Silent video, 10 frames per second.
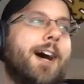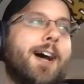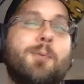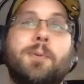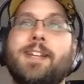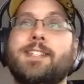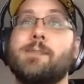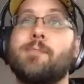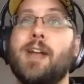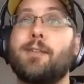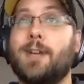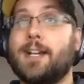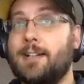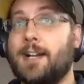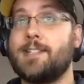We'll need some way of
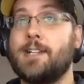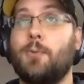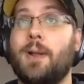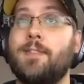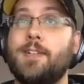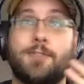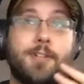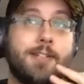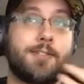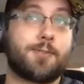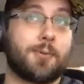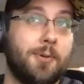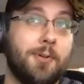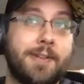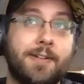recognizing when the user has
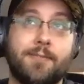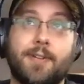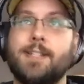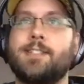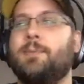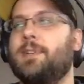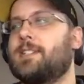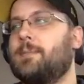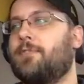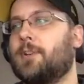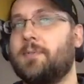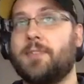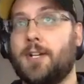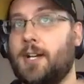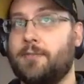scrolled on their device. So we'll need some form
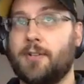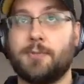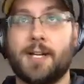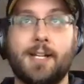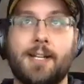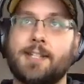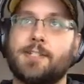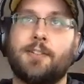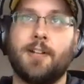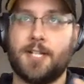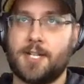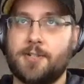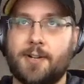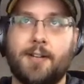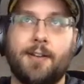of a recognizer, a
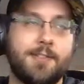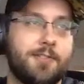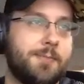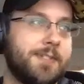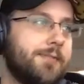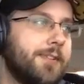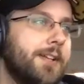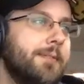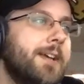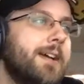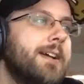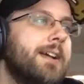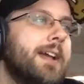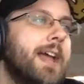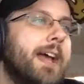gesture recognizer specifically.
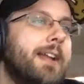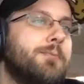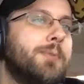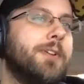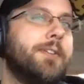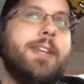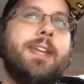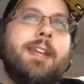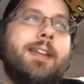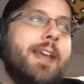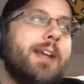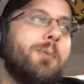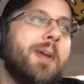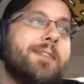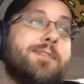And we'll need a
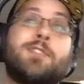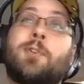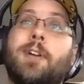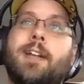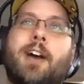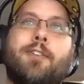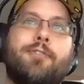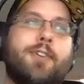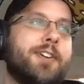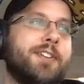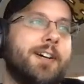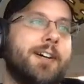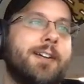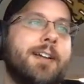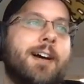way of storing how far
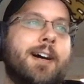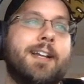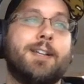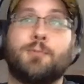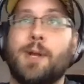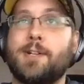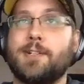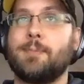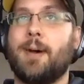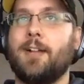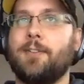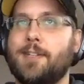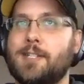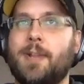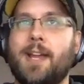along in the Riker smile to
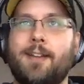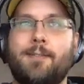display.